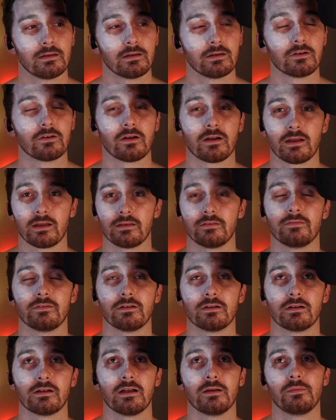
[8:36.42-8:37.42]
cried
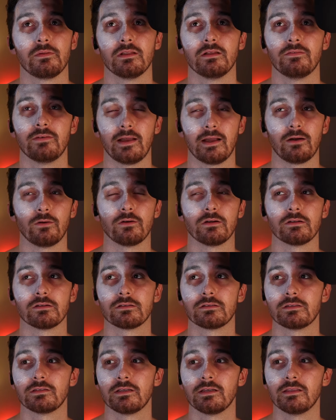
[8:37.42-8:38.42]
for a couple of
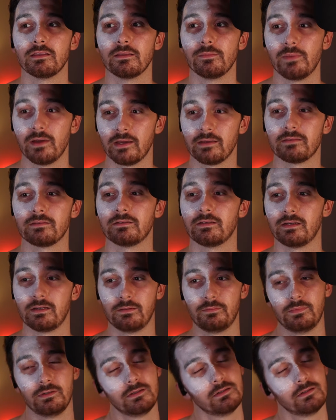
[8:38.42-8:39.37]
hours in the bathtub